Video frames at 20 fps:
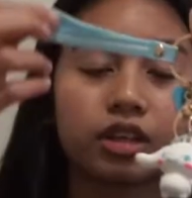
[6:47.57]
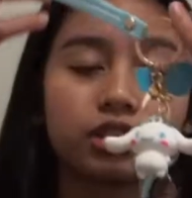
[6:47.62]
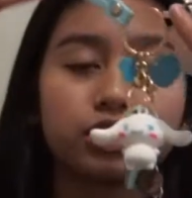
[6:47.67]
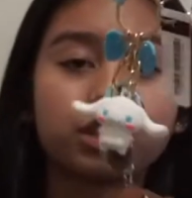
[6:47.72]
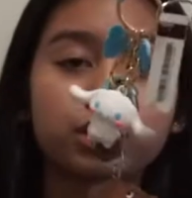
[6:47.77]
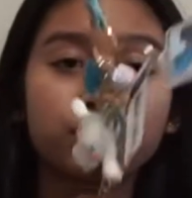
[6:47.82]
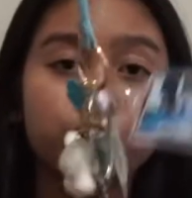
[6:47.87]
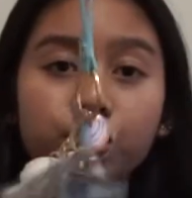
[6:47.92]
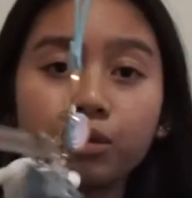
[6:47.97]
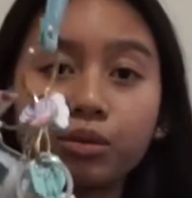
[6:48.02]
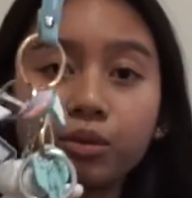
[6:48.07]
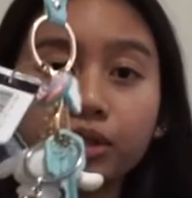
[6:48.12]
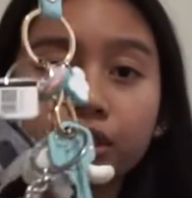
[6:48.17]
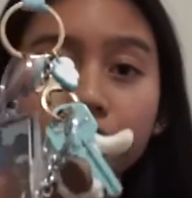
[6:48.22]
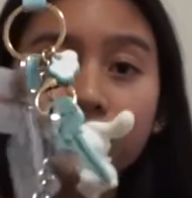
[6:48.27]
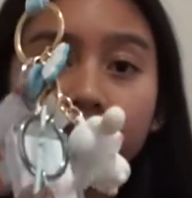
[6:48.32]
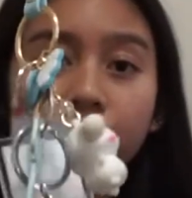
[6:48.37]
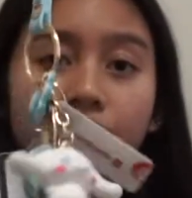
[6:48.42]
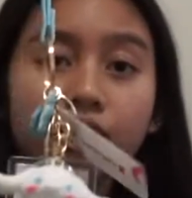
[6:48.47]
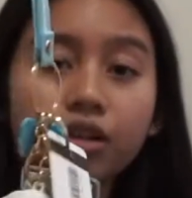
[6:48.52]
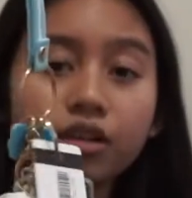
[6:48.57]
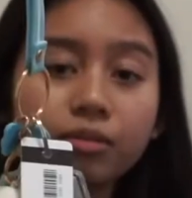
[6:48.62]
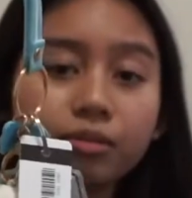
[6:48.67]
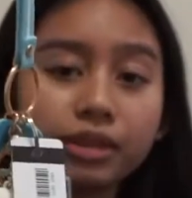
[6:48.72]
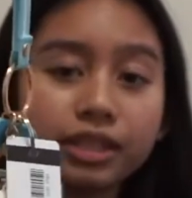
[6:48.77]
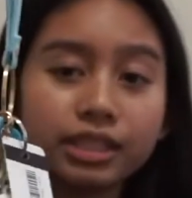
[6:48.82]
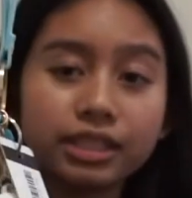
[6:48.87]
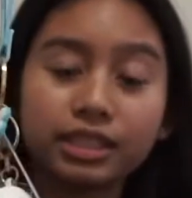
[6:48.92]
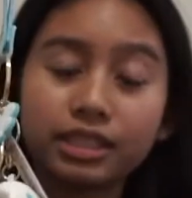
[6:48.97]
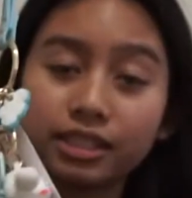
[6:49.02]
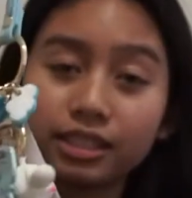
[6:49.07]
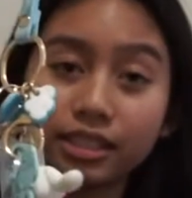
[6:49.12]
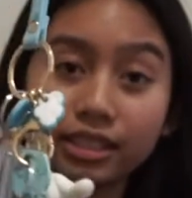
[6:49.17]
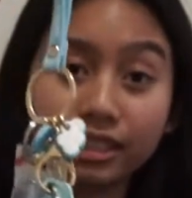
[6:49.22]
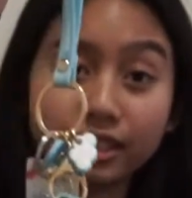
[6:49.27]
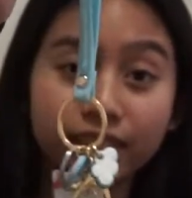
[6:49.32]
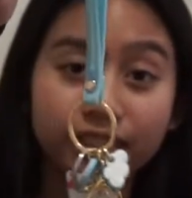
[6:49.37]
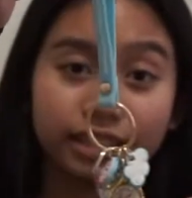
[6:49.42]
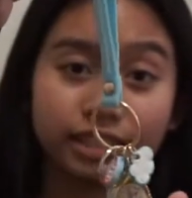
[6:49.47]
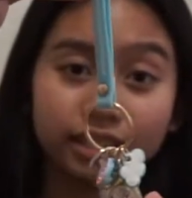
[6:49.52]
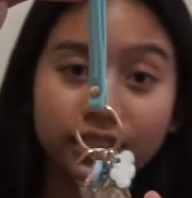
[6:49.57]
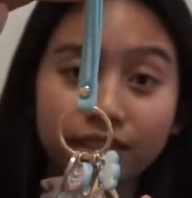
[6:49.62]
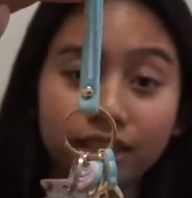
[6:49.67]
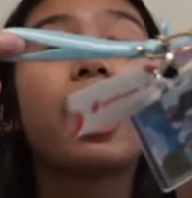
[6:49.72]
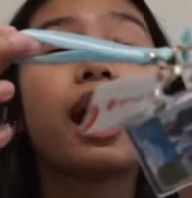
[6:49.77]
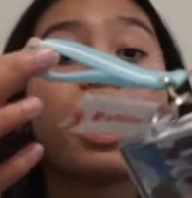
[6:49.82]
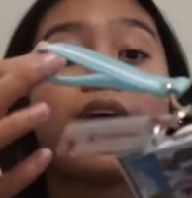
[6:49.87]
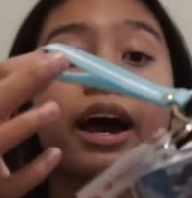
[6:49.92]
So here are my keys.